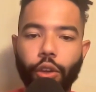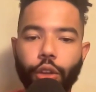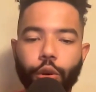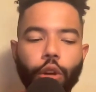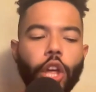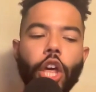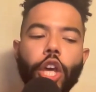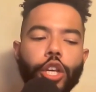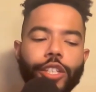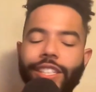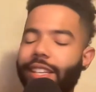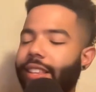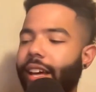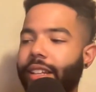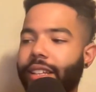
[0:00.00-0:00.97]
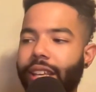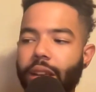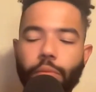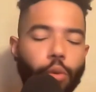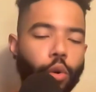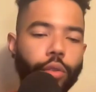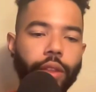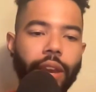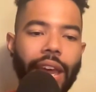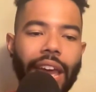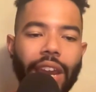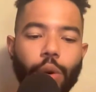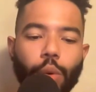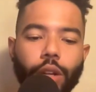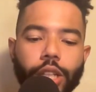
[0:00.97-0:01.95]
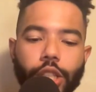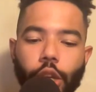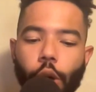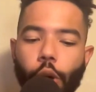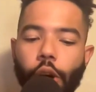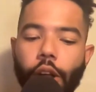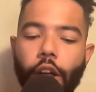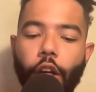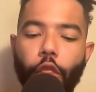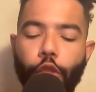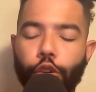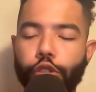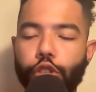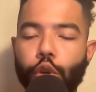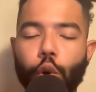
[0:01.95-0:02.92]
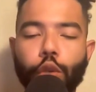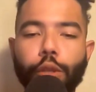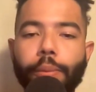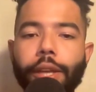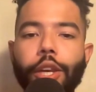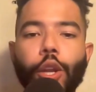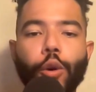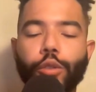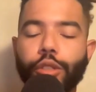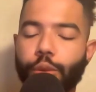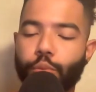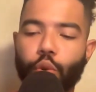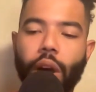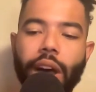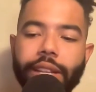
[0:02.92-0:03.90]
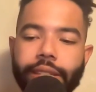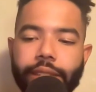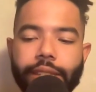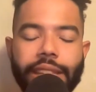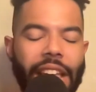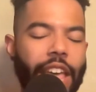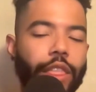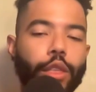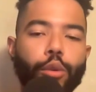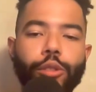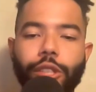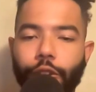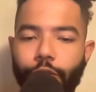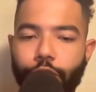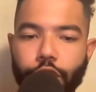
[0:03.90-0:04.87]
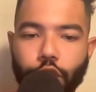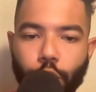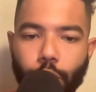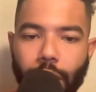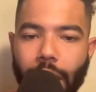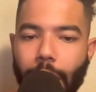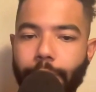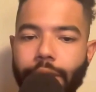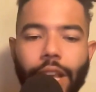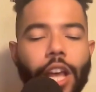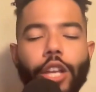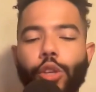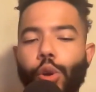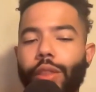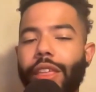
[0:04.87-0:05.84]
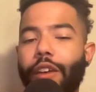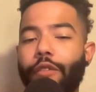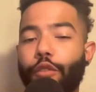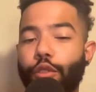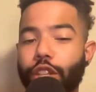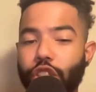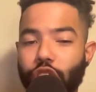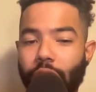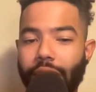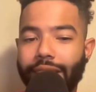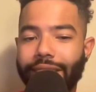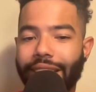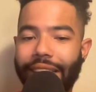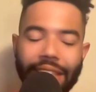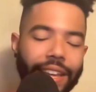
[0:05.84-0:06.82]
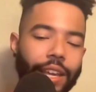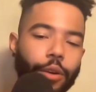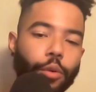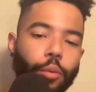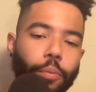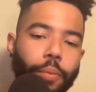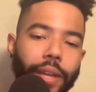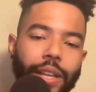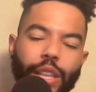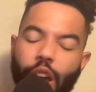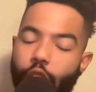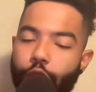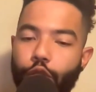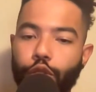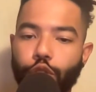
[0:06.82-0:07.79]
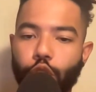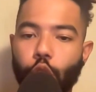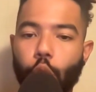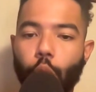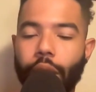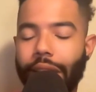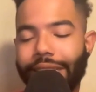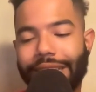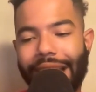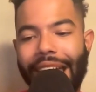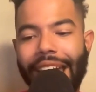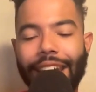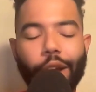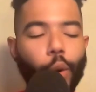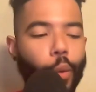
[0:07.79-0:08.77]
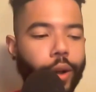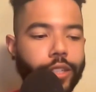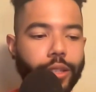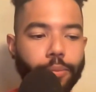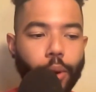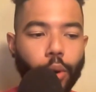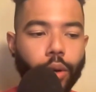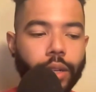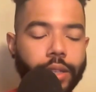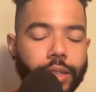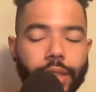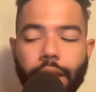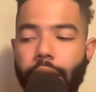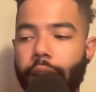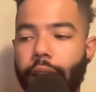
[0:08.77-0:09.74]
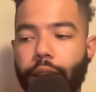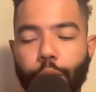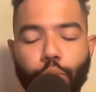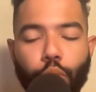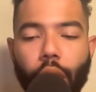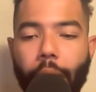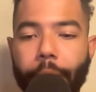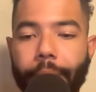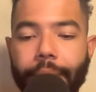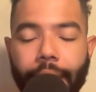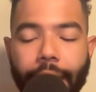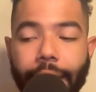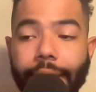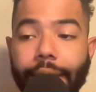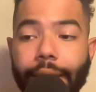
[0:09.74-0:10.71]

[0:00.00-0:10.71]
you. You see that team more than anyone. So there's going to be no surprises in those divisional games. So I think for the Giants, I think it would be tougher to go against NL West opponents than probably like